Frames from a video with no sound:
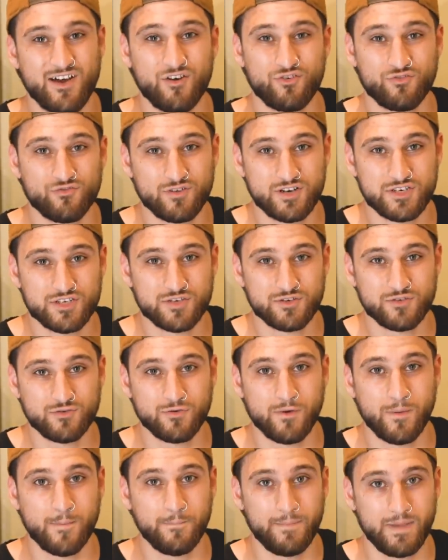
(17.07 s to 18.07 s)

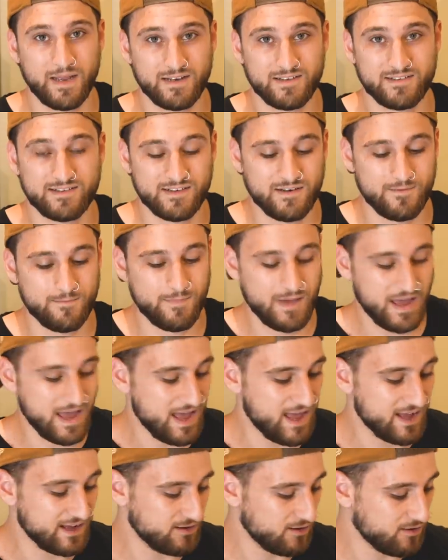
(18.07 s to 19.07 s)
original Benetton bag.